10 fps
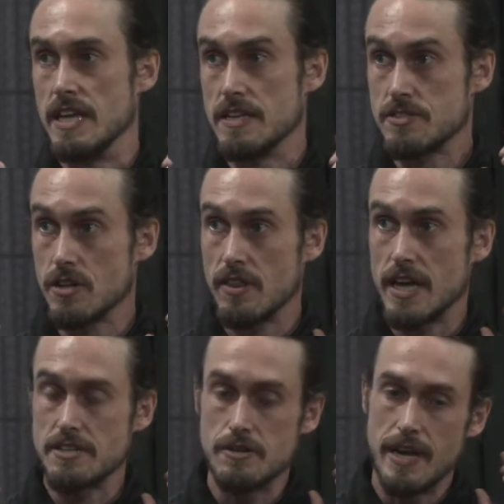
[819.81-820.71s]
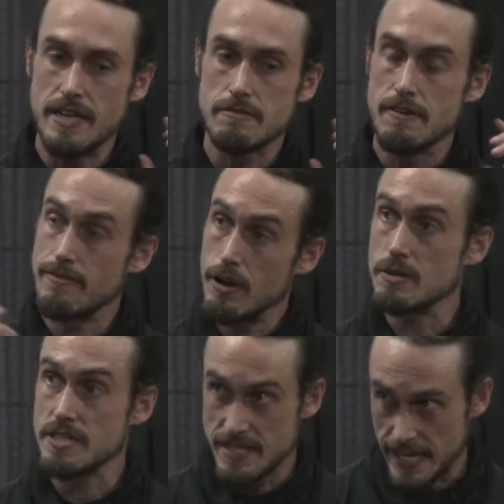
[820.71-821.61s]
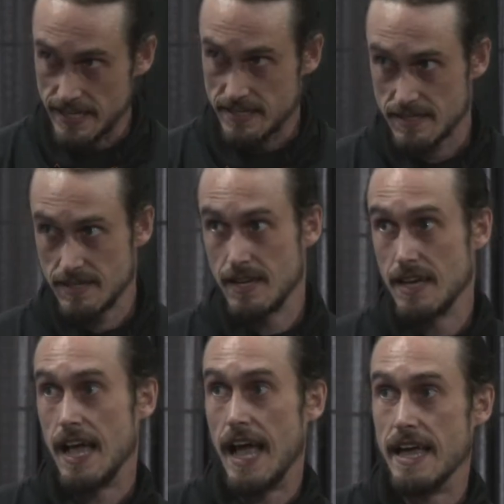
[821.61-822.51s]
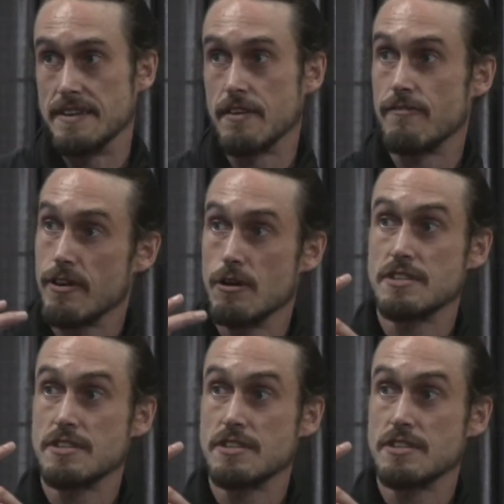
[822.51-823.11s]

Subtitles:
so that you enter a flow state. And the flow